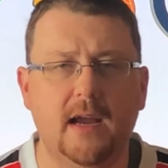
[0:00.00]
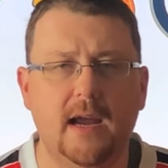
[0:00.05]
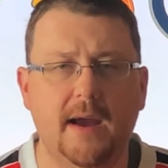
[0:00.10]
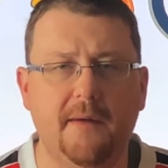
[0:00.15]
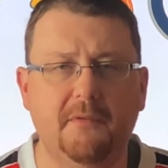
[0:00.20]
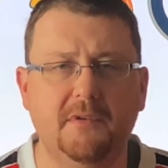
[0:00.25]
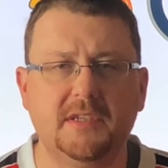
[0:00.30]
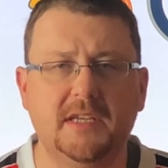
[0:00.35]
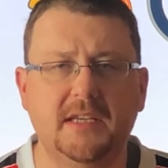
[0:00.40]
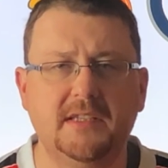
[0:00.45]

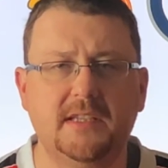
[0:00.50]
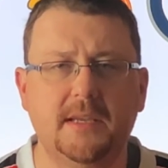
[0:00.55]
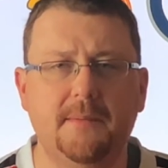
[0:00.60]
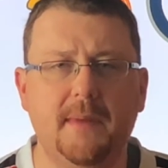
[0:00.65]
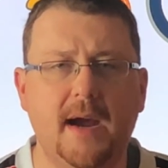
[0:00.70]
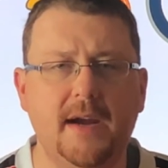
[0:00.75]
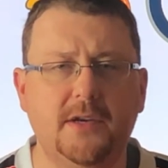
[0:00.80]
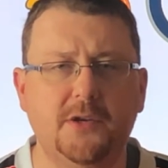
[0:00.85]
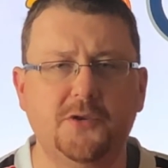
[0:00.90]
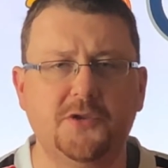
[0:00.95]
Ever since the
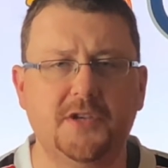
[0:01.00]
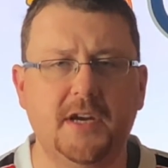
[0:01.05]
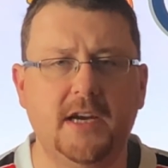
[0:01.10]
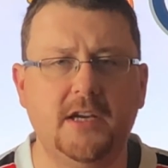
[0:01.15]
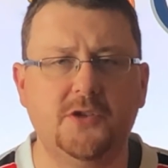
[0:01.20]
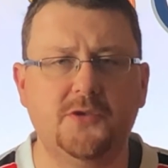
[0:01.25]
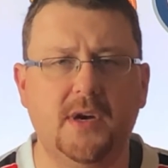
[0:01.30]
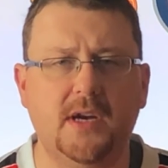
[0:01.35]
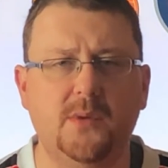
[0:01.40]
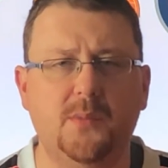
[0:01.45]
Matt
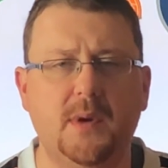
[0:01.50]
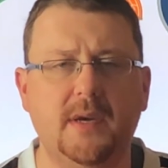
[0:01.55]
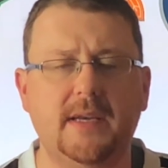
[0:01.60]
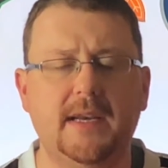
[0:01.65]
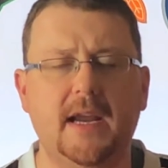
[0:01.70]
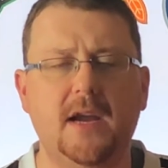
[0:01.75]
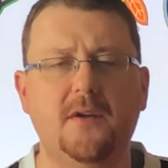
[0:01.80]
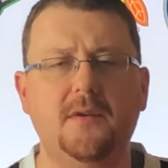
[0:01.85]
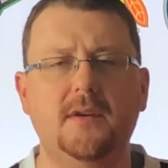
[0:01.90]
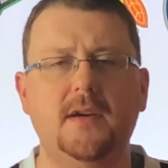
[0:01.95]
Duchene trade went
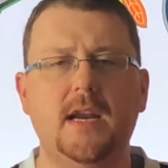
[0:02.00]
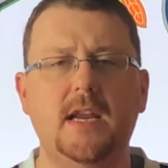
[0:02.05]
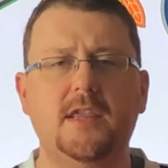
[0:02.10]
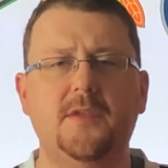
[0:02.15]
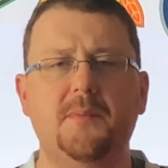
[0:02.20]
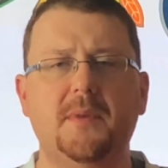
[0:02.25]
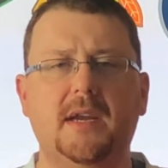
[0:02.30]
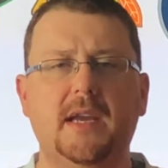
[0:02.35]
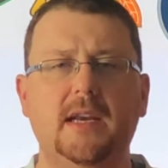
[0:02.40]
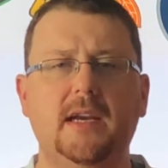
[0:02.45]
down,
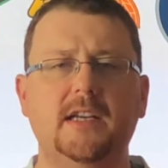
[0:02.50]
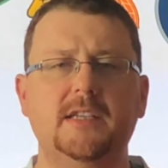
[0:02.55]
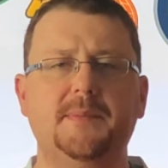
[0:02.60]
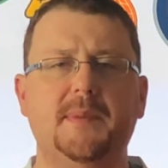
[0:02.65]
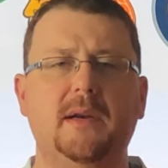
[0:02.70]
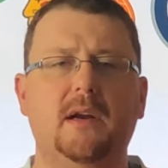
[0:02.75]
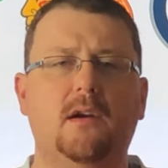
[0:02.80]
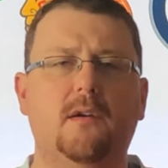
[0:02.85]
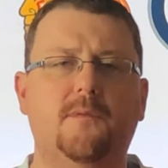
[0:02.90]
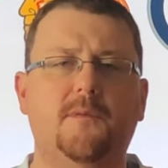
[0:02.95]
Nathan MacKinnon's
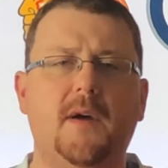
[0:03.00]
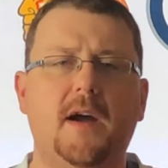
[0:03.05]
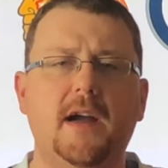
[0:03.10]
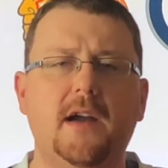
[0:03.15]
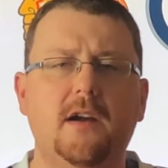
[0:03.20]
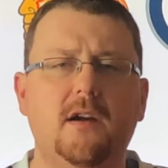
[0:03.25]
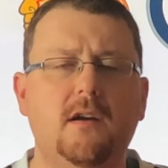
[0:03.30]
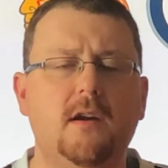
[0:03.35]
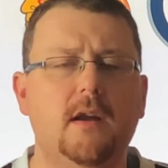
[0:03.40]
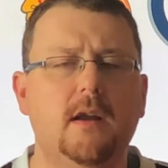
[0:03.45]
been on
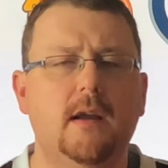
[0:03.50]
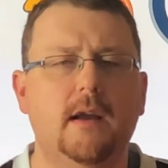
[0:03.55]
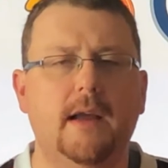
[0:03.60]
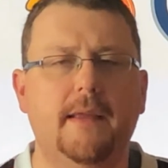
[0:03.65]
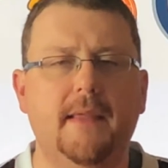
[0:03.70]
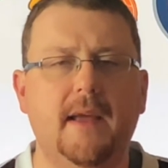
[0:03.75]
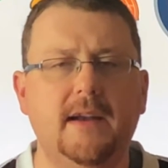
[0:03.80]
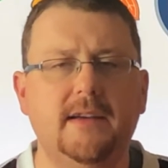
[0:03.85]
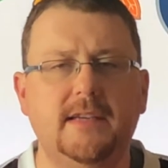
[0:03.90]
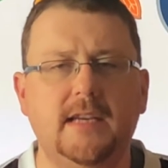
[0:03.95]
fire,
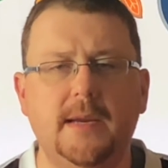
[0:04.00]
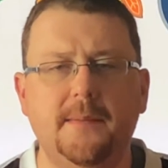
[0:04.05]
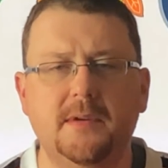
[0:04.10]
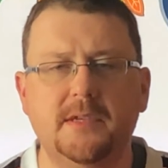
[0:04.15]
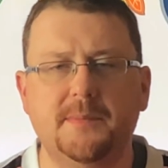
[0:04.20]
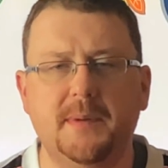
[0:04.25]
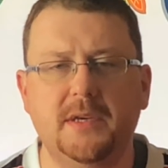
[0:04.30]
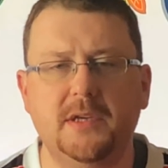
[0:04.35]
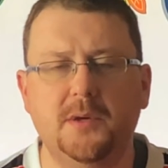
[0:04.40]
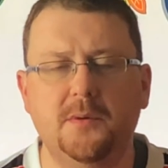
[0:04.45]
and that team
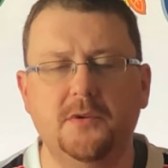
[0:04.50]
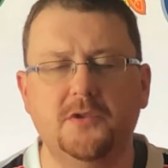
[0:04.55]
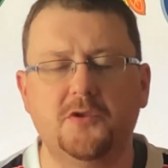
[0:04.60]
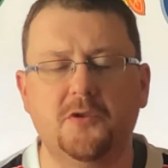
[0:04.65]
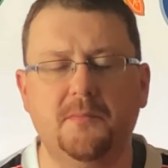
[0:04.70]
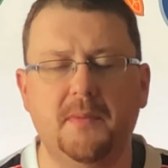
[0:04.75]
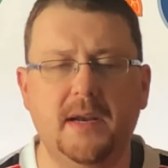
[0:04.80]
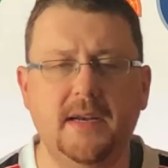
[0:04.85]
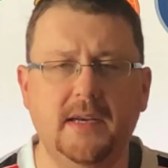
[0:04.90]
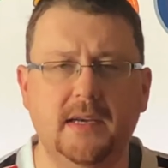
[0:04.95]
has been doing
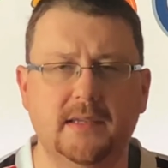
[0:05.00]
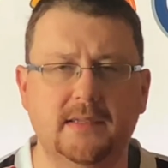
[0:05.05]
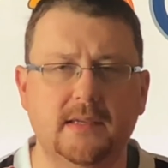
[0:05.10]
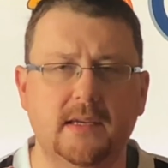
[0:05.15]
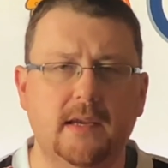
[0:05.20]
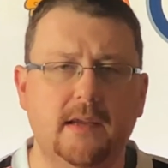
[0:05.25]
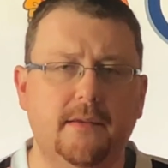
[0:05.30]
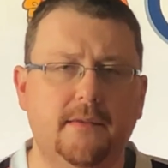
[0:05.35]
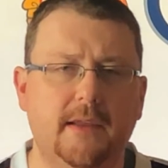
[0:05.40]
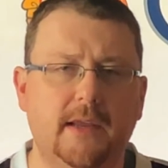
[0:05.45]

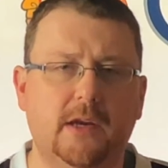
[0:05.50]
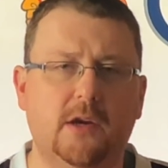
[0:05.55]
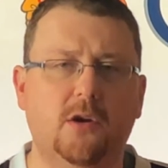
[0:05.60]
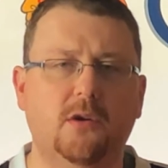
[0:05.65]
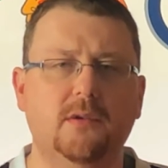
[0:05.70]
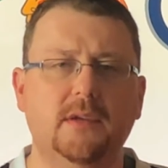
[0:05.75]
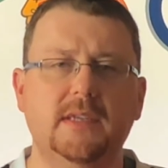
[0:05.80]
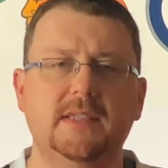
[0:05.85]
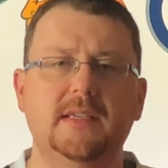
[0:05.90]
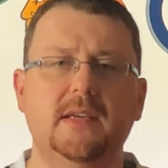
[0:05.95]
tremendous. They
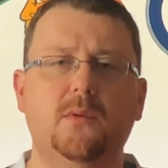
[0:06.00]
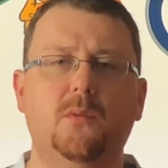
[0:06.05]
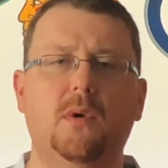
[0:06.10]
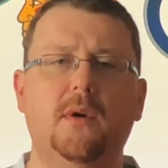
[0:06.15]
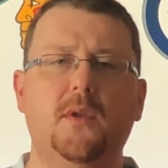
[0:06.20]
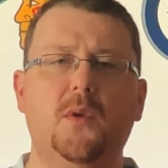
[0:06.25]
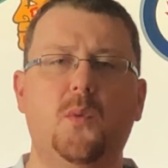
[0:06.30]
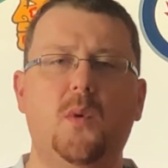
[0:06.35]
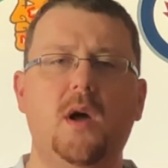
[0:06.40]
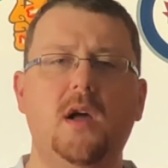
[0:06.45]
currently sit in
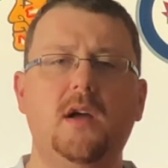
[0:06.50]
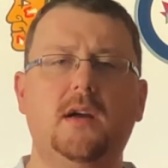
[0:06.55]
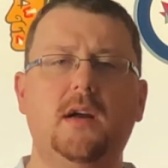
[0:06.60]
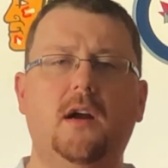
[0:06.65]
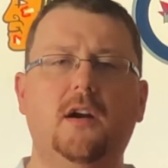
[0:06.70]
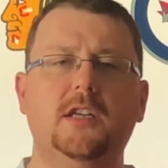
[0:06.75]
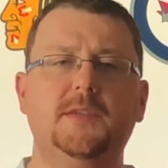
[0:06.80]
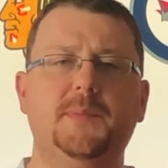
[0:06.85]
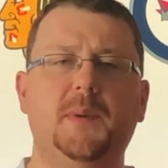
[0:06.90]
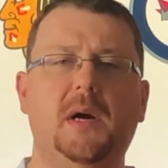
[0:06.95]
one of the wild
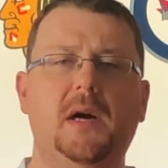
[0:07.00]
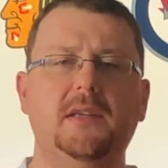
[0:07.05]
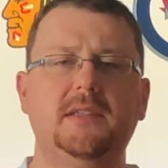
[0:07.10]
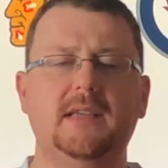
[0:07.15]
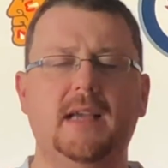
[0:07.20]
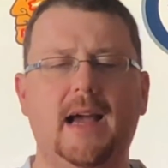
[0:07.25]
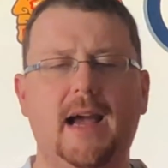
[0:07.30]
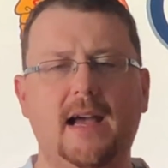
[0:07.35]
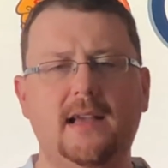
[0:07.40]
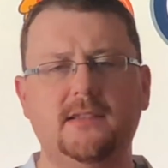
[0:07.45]
card
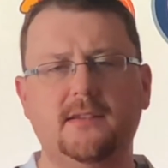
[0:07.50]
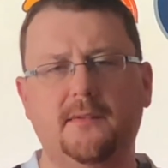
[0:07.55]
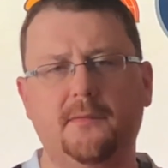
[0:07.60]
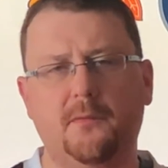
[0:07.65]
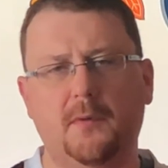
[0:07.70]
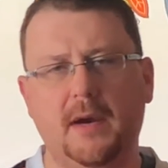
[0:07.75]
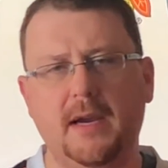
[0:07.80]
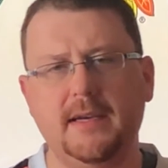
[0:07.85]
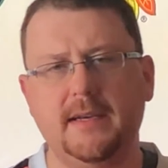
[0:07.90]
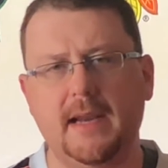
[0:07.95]
spots as
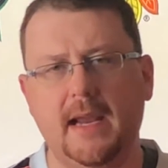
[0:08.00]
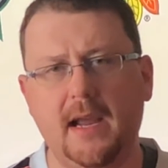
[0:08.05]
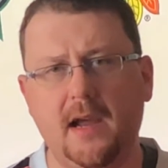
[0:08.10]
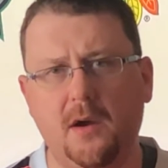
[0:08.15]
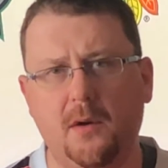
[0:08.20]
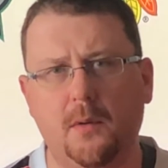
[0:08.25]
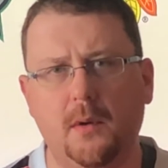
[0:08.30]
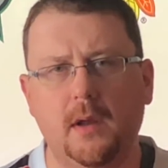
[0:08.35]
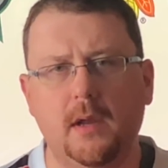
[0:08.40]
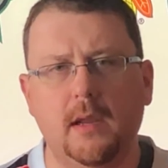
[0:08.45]
of right
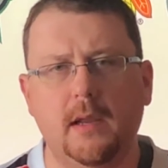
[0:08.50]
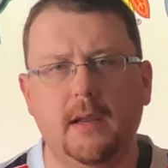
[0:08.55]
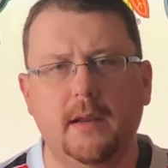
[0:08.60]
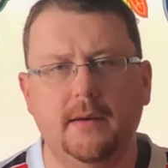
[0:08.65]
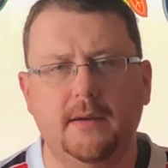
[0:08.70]
now.